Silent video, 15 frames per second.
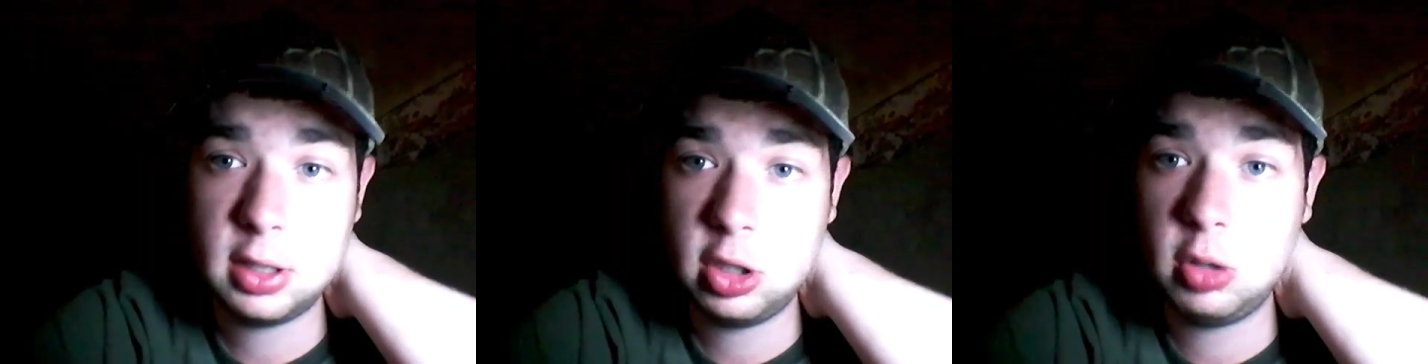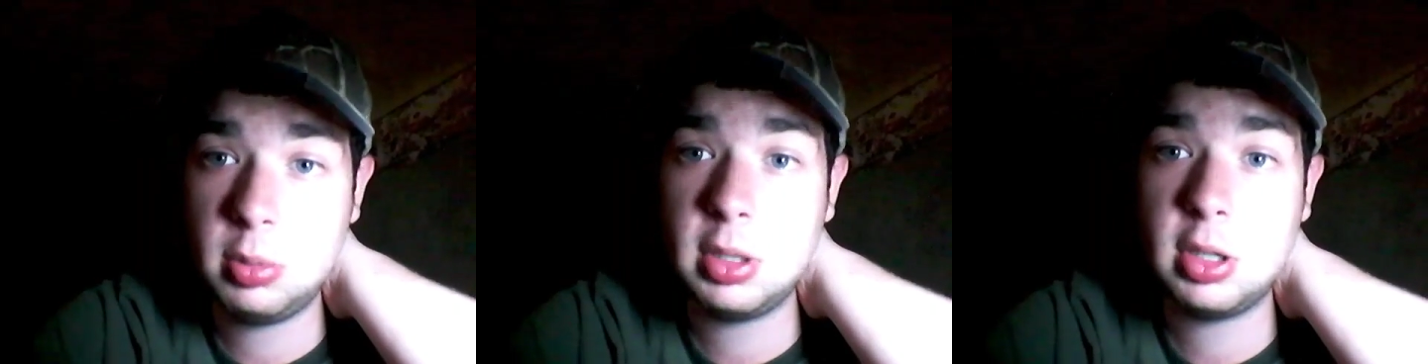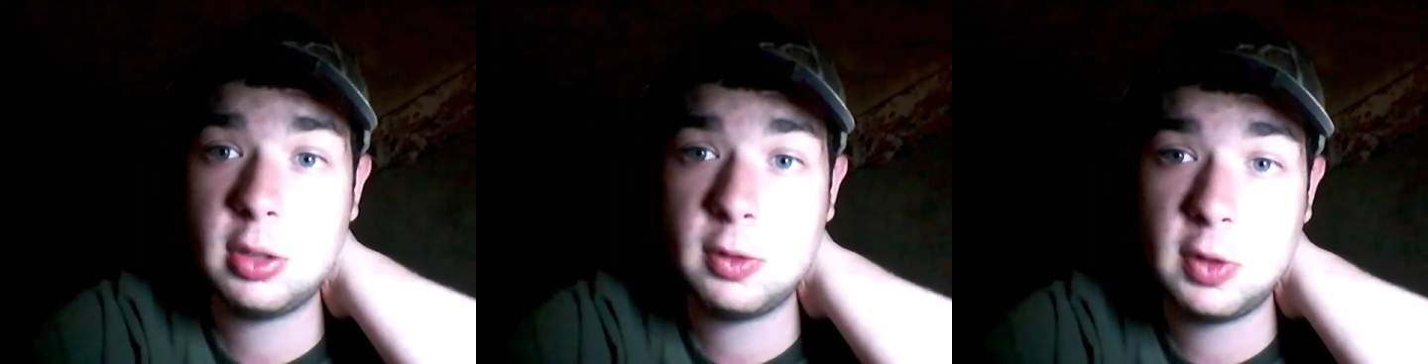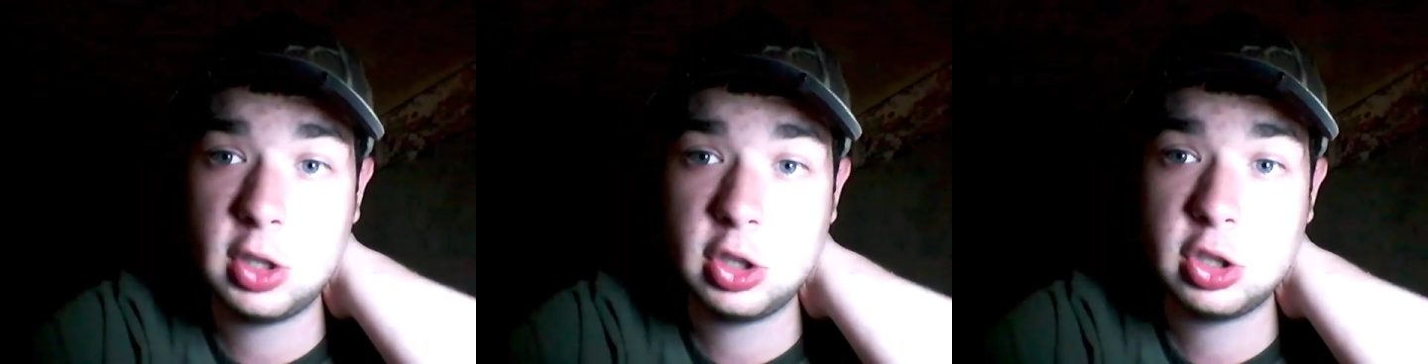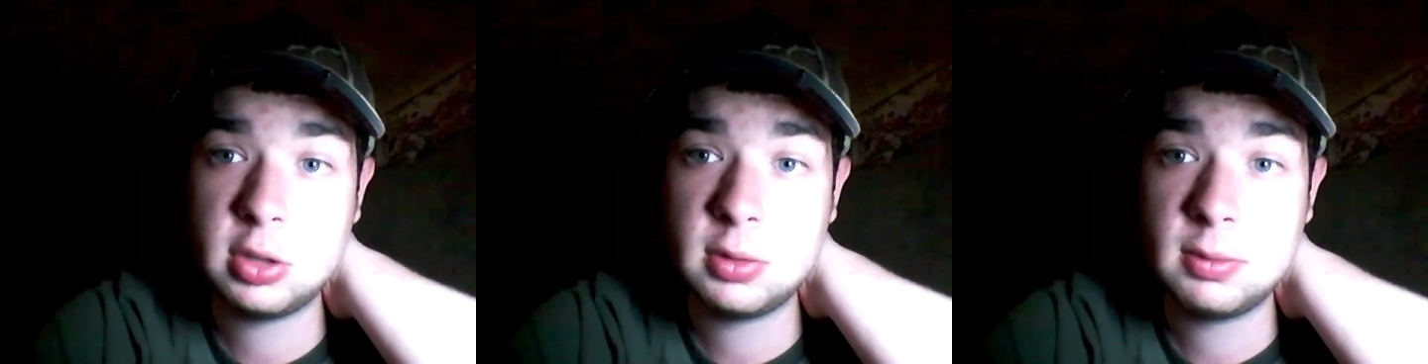it'll be good
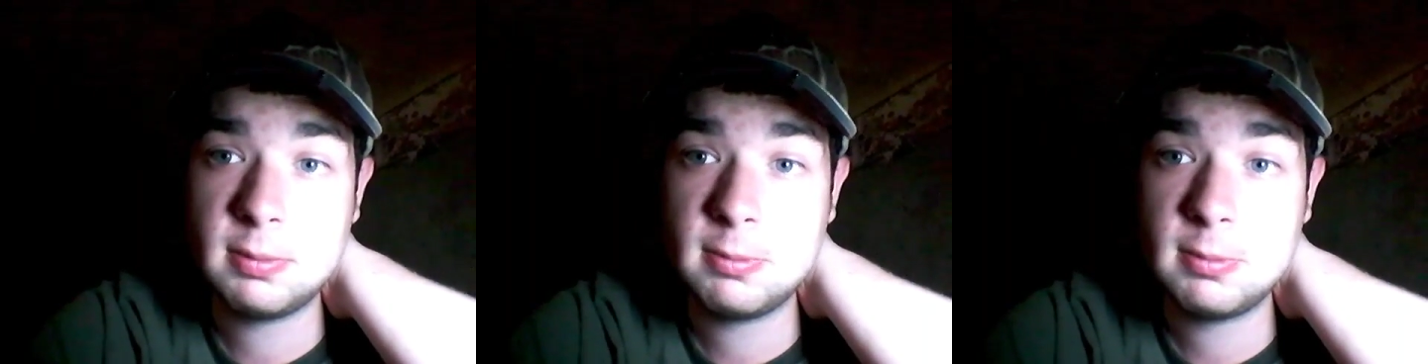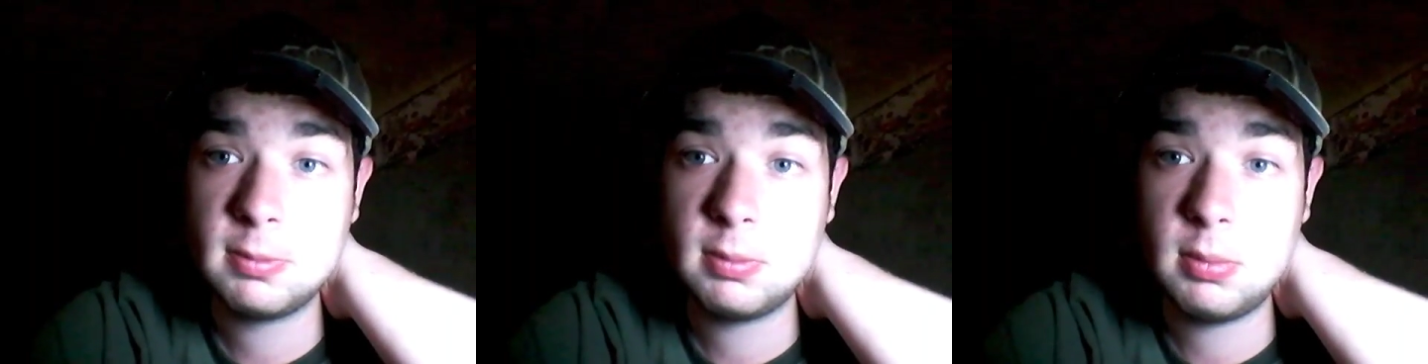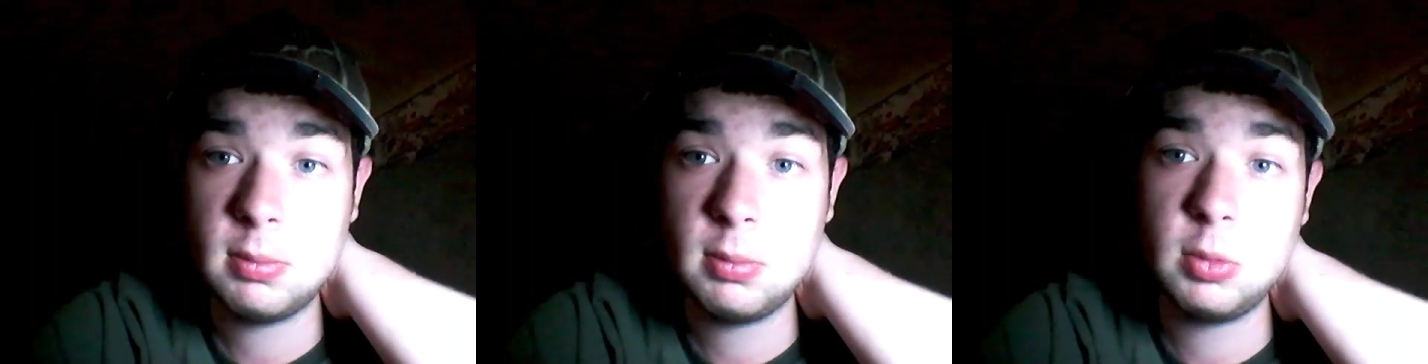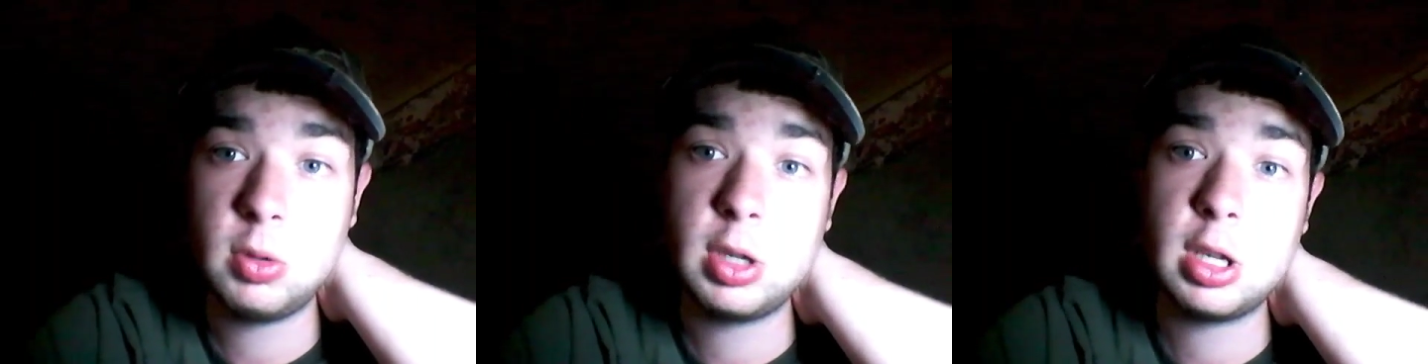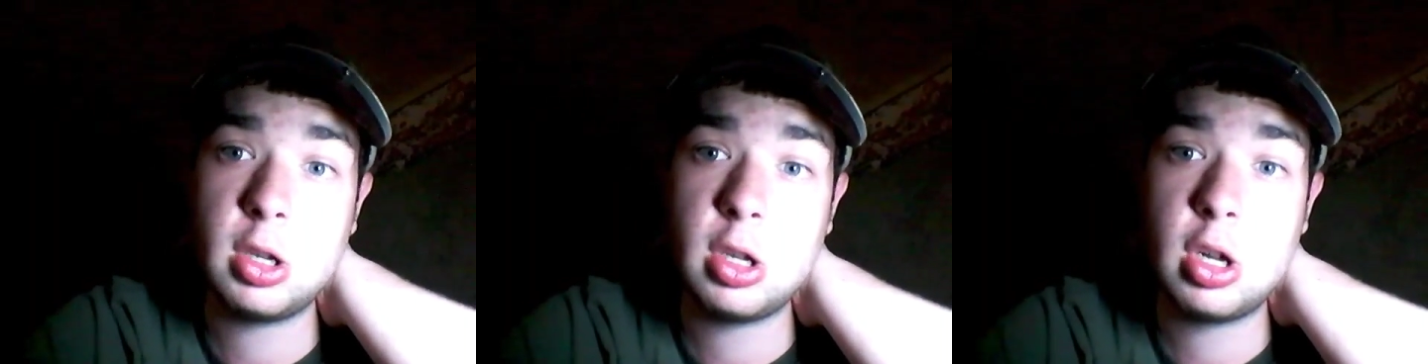fishing. And we'll
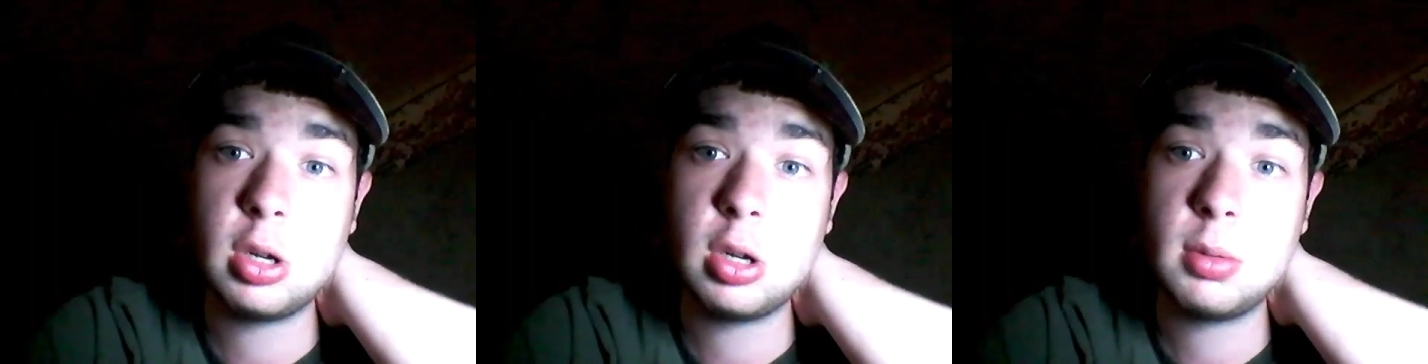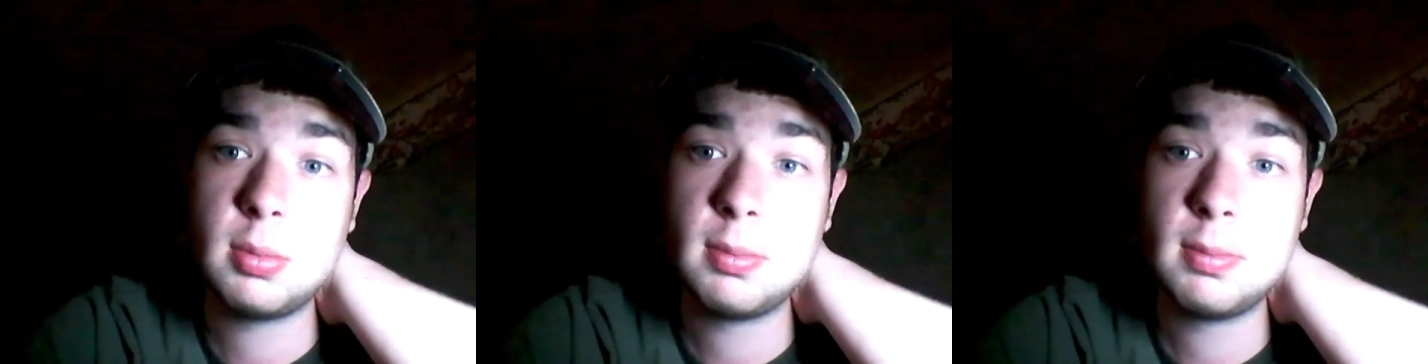get along.